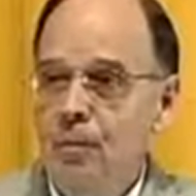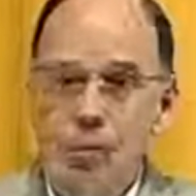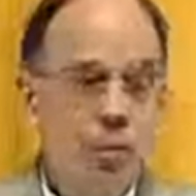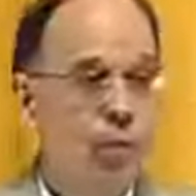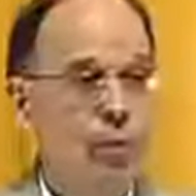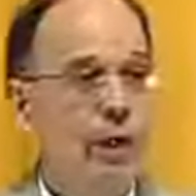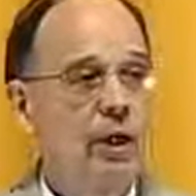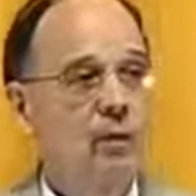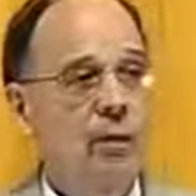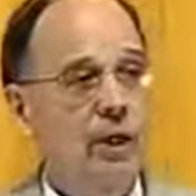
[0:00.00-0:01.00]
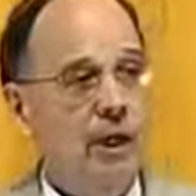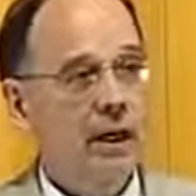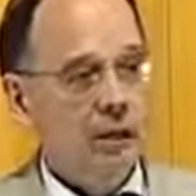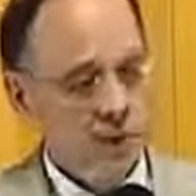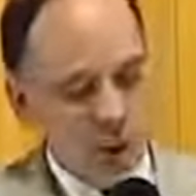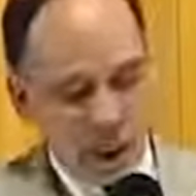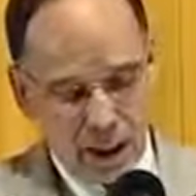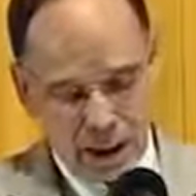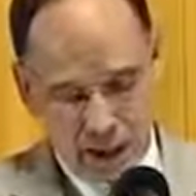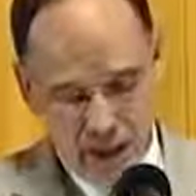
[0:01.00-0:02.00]
But as we will read a little bit later in
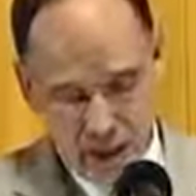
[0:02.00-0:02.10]
2